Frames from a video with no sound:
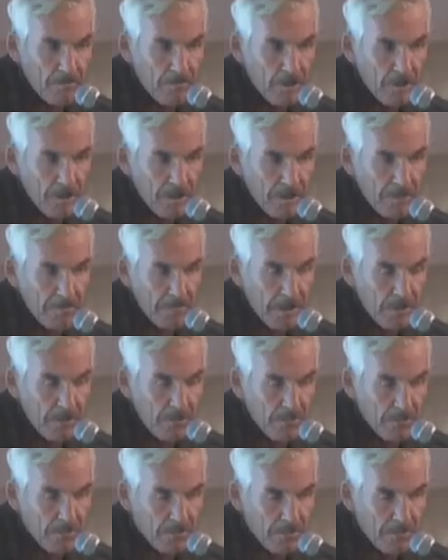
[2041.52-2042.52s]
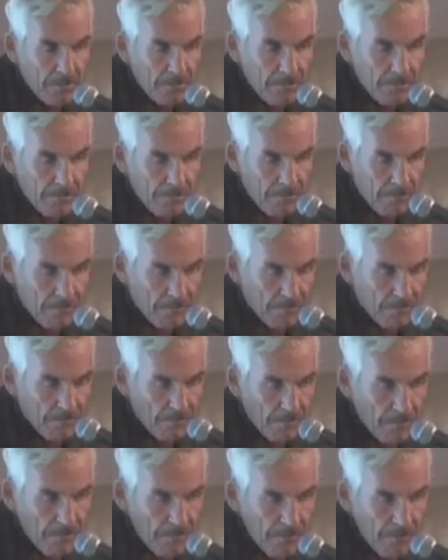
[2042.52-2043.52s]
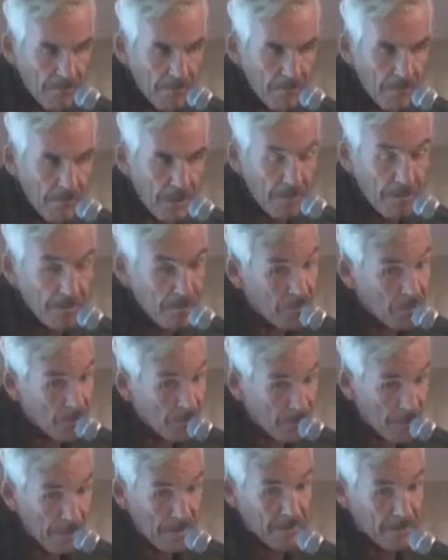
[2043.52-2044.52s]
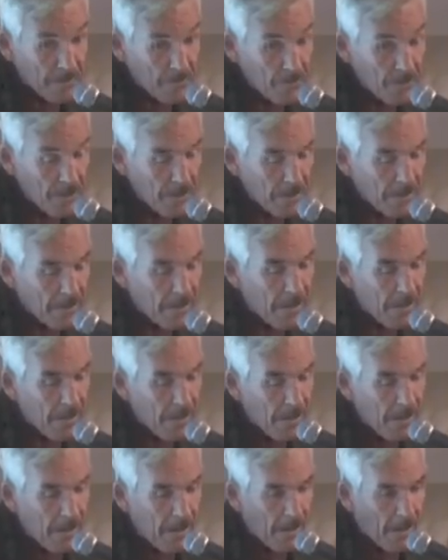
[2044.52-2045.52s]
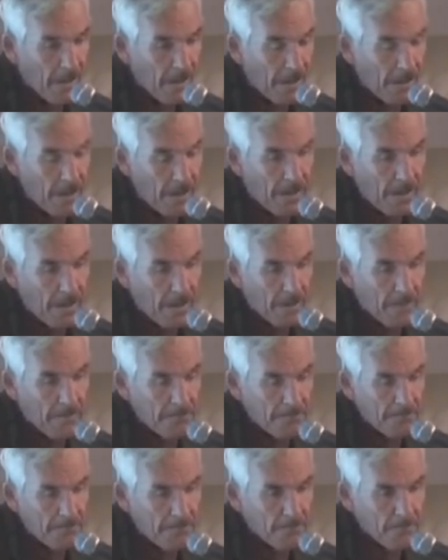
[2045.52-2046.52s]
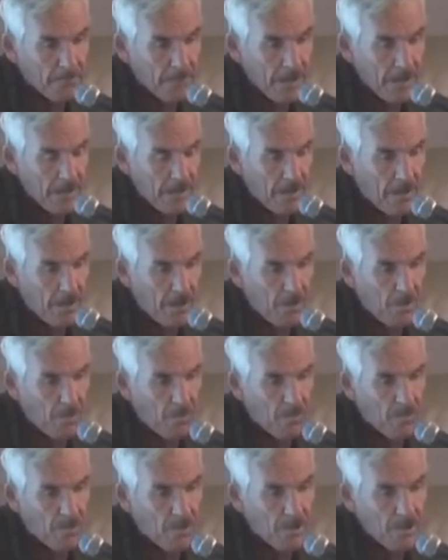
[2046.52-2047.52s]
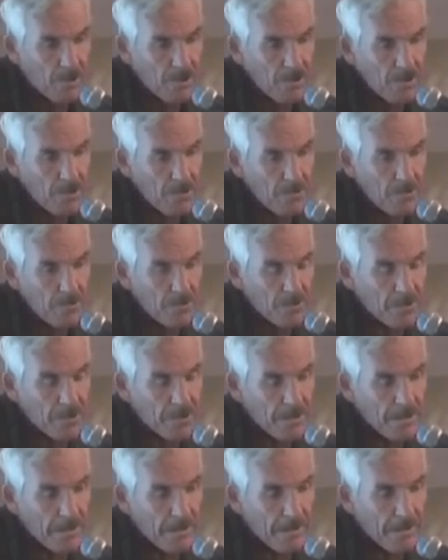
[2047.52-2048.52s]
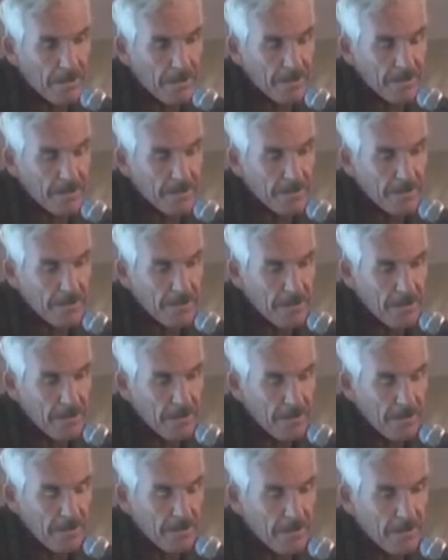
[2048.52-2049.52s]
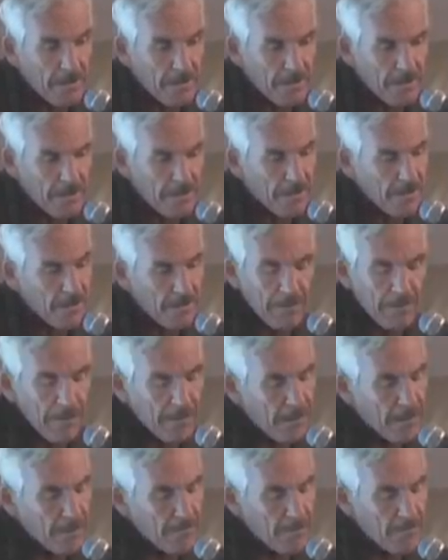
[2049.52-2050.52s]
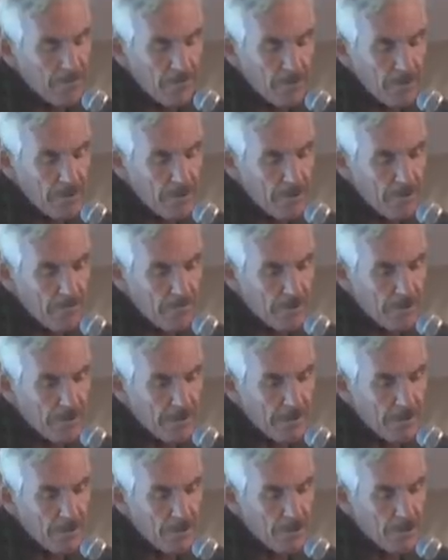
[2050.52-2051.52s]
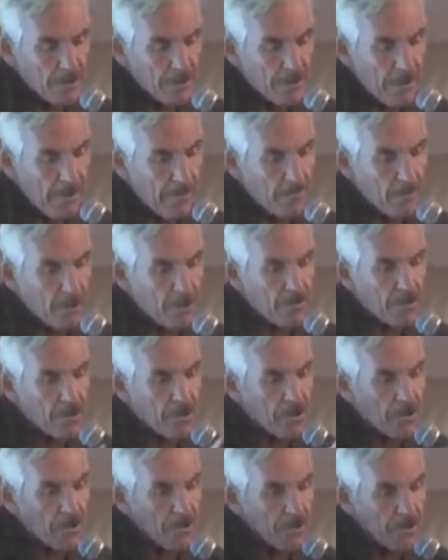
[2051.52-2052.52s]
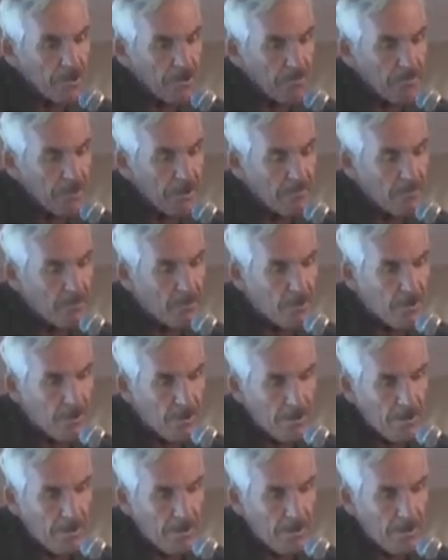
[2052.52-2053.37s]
in Monkey Mountain, this is just last week, um, were used, they said, that it can be very superstitious, to curse people,